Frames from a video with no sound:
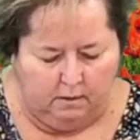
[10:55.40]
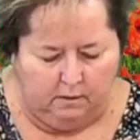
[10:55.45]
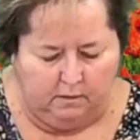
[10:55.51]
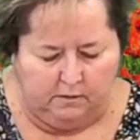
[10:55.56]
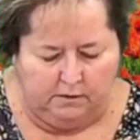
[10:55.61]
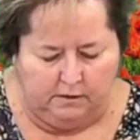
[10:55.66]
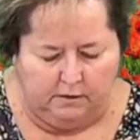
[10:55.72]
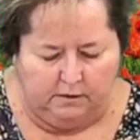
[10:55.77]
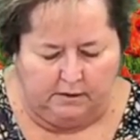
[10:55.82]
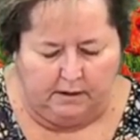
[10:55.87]

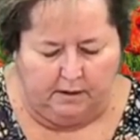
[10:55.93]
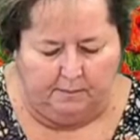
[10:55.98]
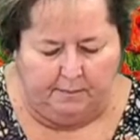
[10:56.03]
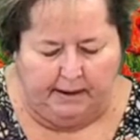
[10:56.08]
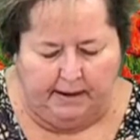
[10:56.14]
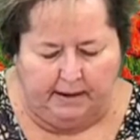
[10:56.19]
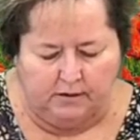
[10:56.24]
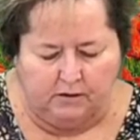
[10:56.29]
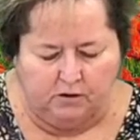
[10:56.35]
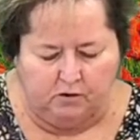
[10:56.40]
little
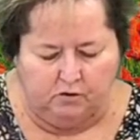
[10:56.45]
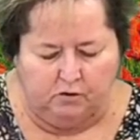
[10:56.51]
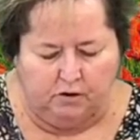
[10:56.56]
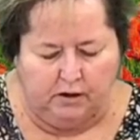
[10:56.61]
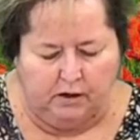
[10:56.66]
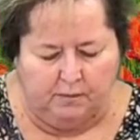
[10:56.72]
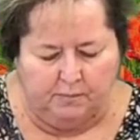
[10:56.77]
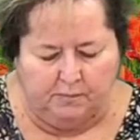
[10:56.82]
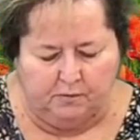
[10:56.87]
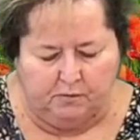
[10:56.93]
command
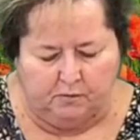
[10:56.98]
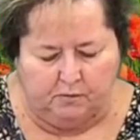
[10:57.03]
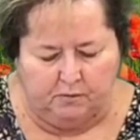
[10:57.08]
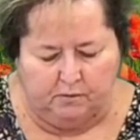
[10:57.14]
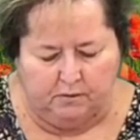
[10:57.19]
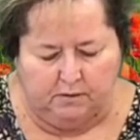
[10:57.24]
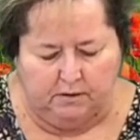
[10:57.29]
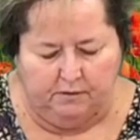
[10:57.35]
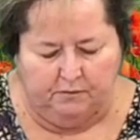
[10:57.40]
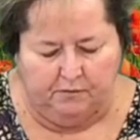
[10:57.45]
strips or
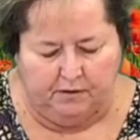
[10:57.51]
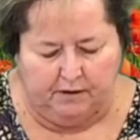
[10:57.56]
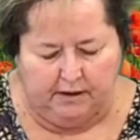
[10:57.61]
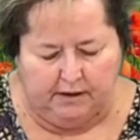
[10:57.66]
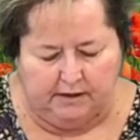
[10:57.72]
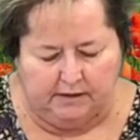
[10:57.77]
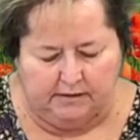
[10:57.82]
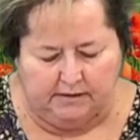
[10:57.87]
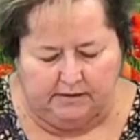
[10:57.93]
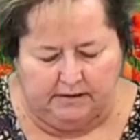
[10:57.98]
different kind
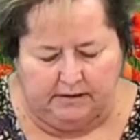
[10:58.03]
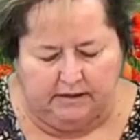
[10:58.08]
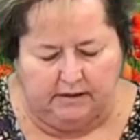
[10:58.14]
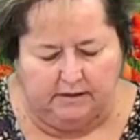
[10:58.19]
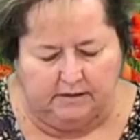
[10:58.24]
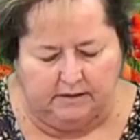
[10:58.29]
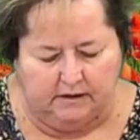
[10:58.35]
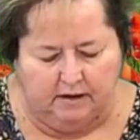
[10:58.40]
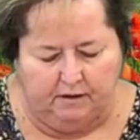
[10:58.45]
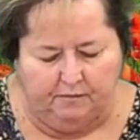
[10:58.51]
of sticky
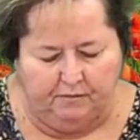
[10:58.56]
stuff